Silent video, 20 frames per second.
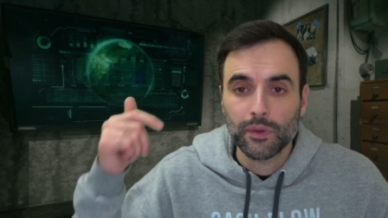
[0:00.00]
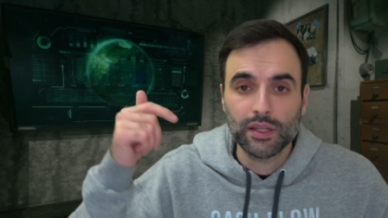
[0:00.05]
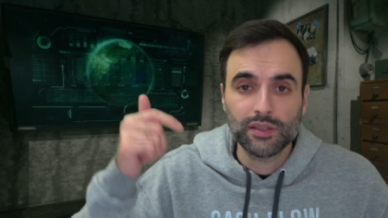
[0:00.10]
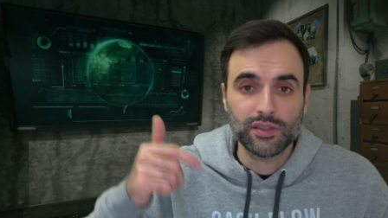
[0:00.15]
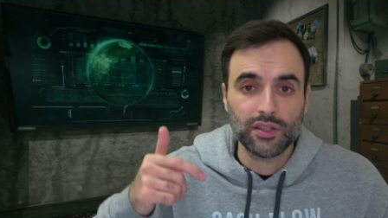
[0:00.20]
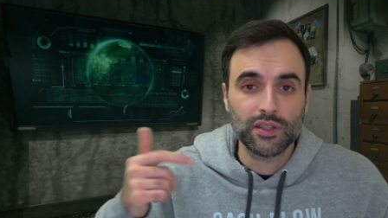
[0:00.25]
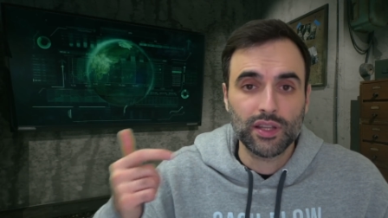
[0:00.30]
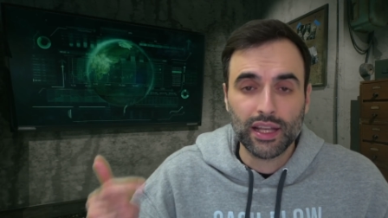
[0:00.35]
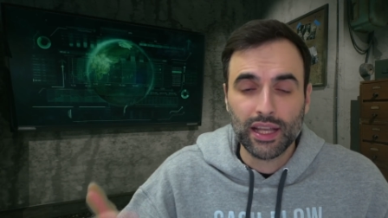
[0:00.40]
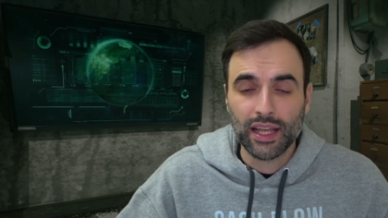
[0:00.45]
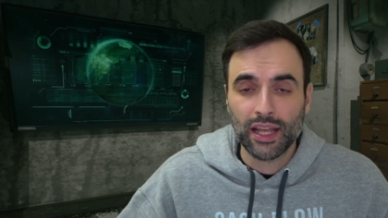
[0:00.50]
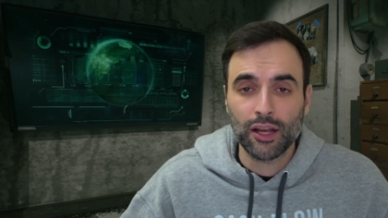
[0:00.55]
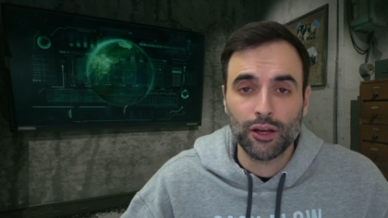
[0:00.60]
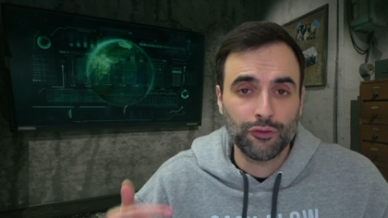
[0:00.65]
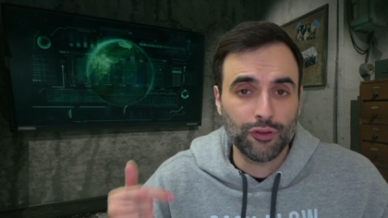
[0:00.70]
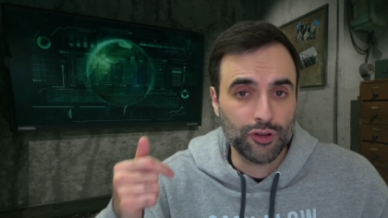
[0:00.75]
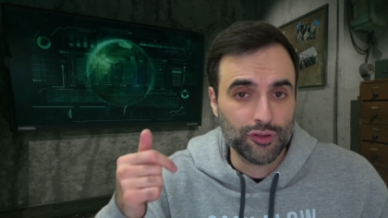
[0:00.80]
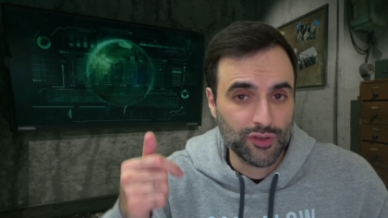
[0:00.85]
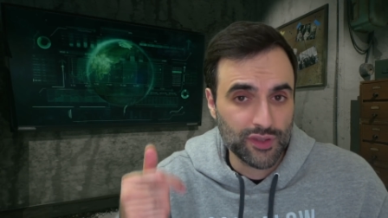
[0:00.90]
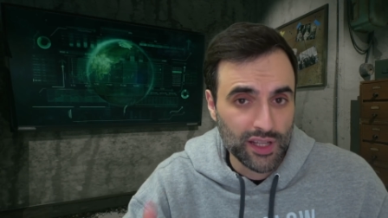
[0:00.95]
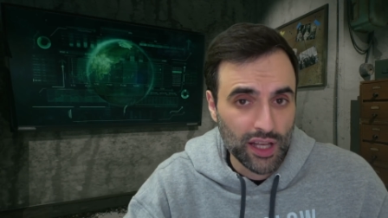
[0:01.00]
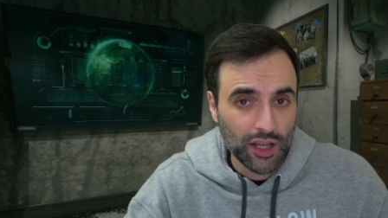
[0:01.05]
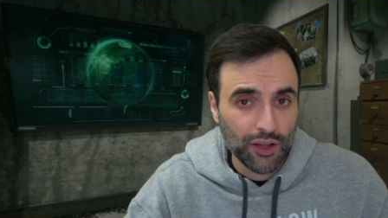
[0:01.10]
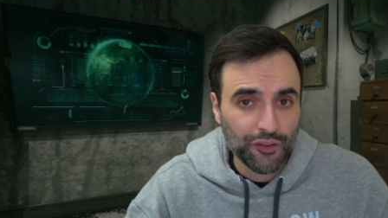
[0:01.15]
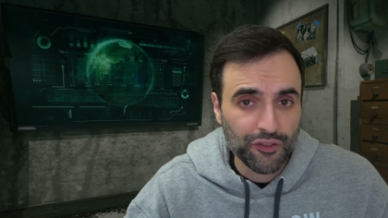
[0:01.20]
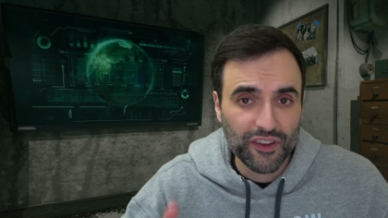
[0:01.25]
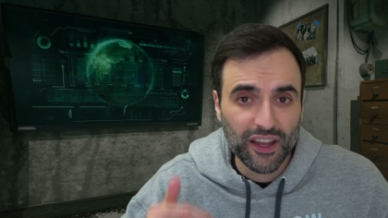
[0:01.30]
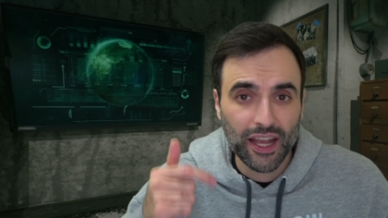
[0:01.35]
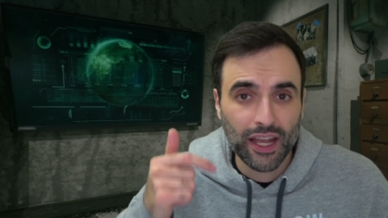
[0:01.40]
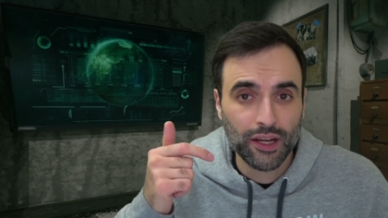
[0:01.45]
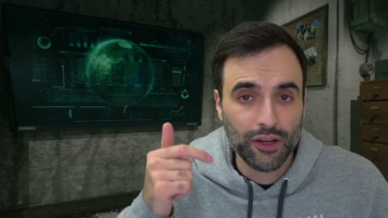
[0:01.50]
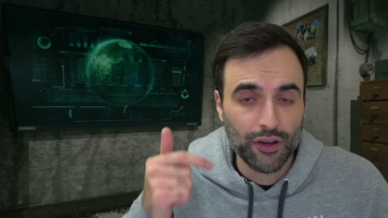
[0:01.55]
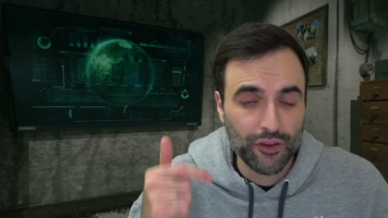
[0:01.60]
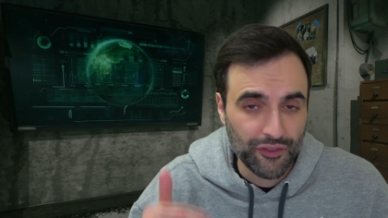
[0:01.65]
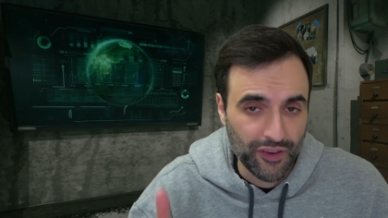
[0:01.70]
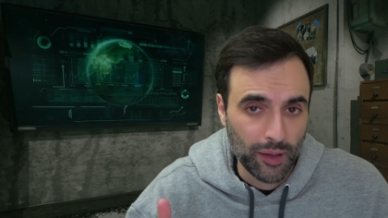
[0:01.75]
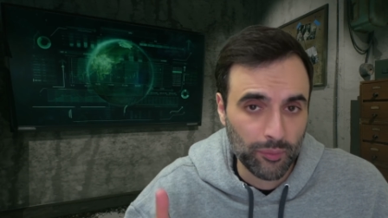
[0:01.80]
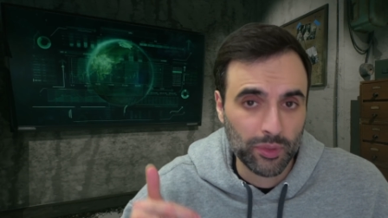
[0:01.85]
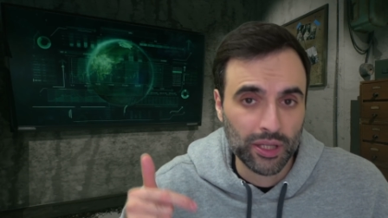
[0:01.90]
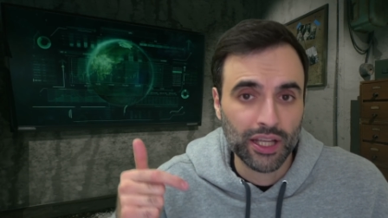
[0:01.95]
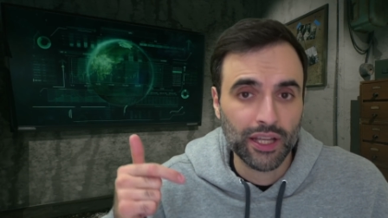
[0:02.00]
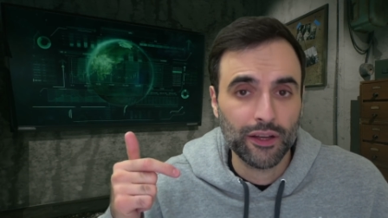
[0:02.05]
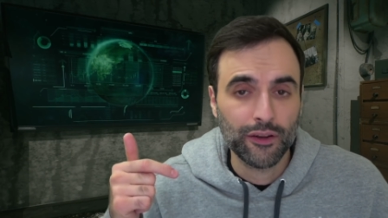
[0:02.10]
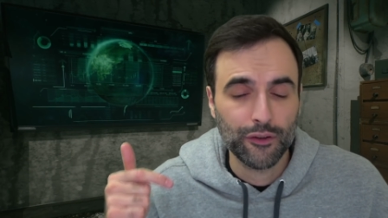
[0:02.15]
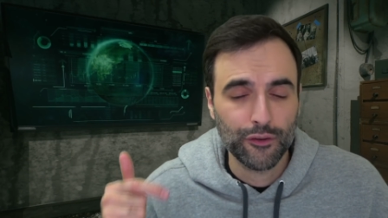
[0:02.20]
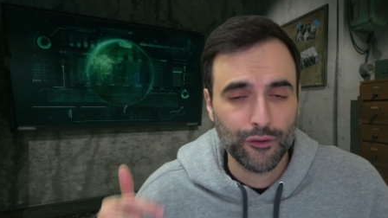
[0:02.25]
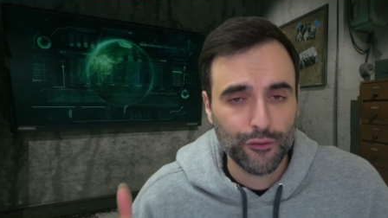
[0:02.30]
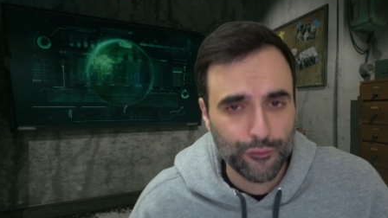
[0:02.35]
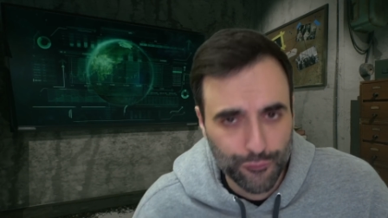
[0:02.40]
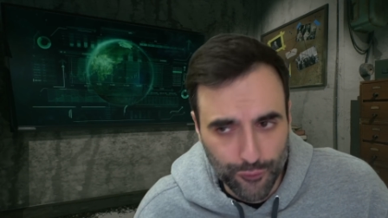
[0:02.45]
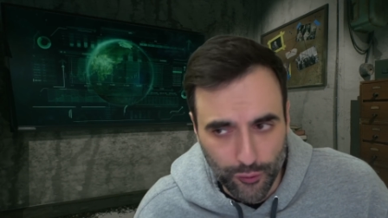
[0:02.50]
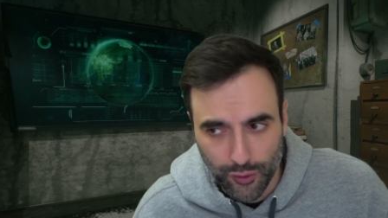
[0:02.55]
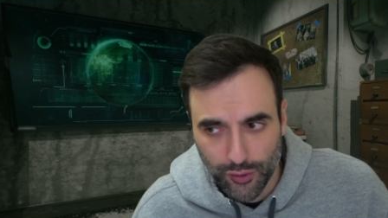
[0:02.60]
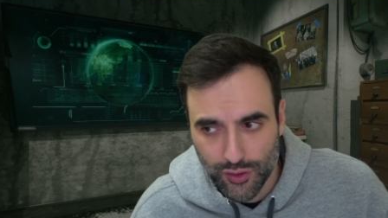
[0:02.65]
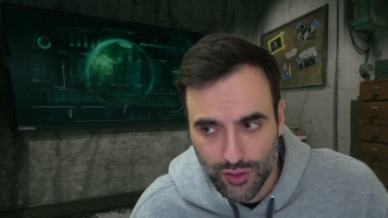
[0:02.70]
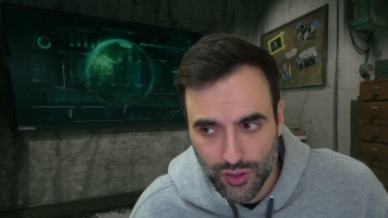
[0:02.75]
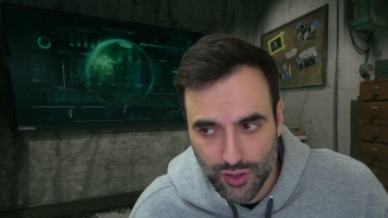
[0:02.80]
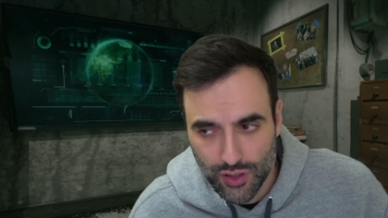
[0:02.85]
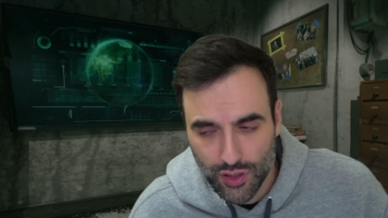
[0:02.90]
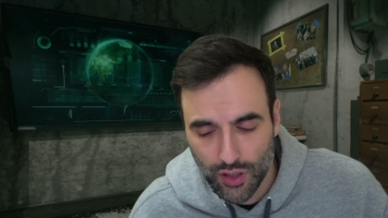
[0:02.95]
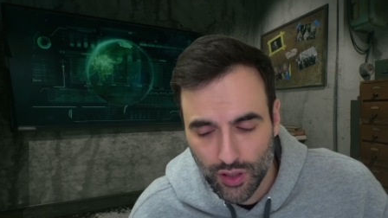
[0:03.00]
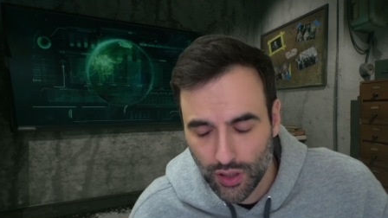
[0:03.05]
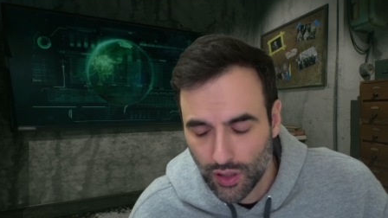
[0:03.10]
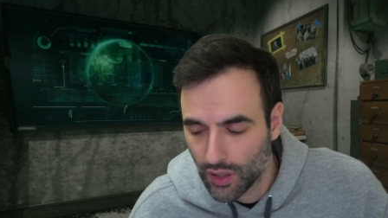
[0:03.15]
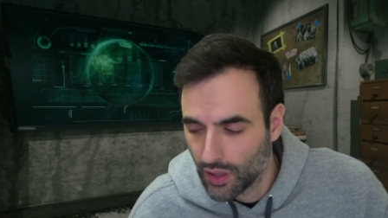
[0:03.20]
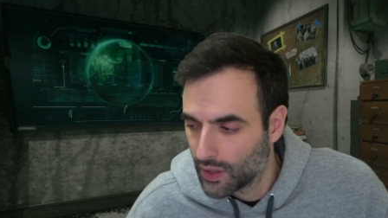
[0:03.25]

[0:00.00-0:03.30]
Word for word: is to take care of yourself and your family first.